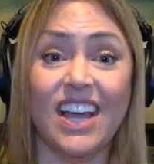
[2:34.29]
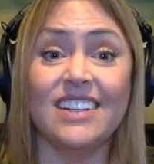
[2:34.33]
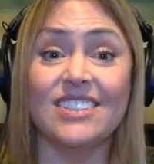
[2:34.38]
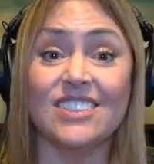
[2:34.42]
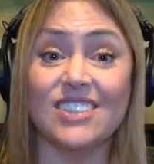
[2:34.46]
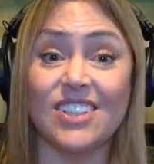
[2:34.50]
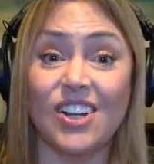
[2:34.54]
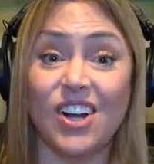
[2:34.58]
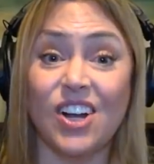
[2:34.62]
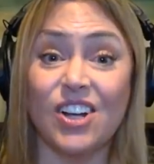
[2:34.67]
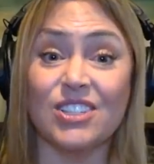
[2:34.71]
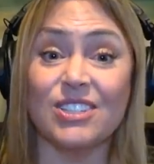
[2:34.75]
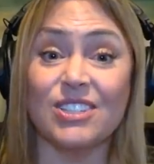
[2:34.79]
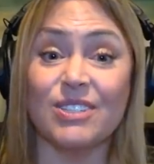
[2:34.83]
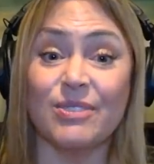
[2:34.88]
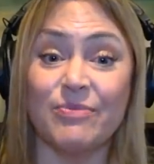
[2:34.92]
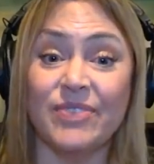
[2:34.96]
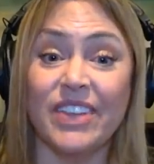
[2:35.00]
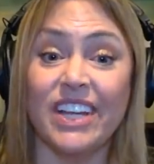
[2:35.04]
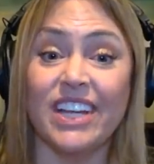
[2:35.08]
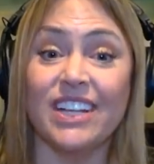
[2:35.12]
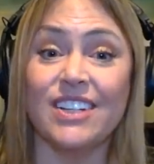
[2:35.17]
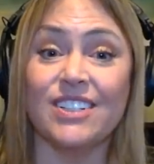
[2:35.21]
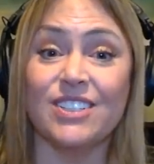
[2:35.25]
That is Nick's awesome.
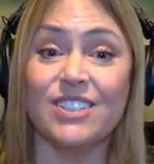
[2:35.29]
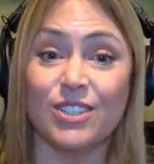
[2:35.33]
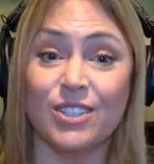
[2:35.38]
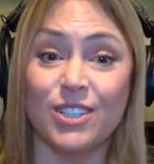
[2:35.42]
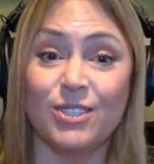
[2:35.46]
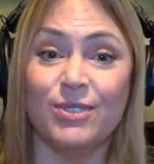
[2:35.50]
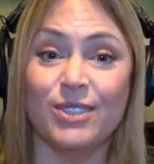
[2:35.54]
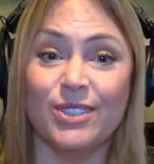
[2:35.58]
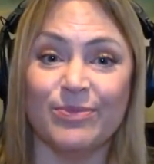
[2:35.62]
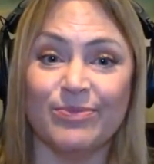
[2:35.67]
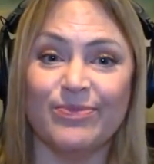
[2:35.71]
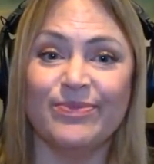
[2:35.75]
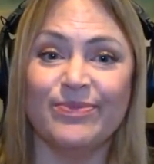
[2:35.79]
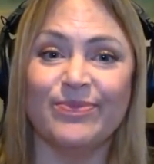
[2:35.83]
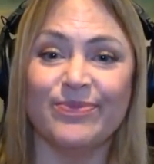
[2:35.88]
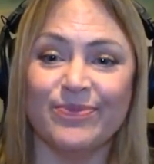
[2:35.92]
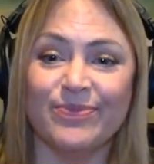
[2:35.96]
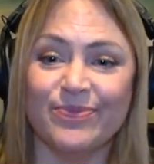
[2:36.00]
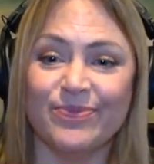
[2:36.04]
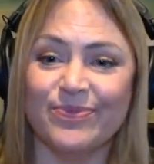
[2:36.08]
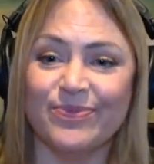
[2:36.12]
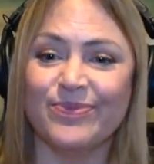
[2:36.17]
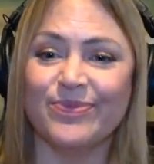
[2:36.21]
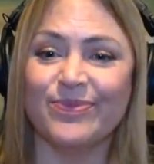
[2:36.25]
Character that is a good inside.
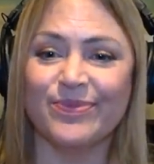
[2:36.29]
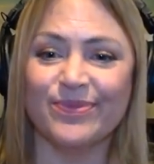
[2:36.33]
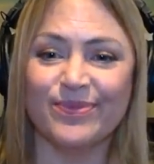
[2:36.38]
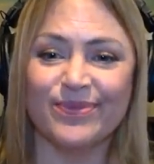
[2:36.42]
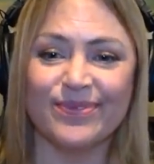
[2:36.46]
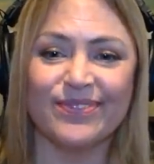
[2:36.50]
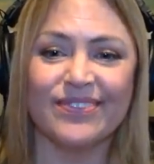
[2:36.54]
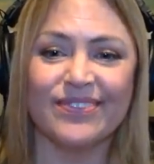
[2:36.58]
one. Yeah,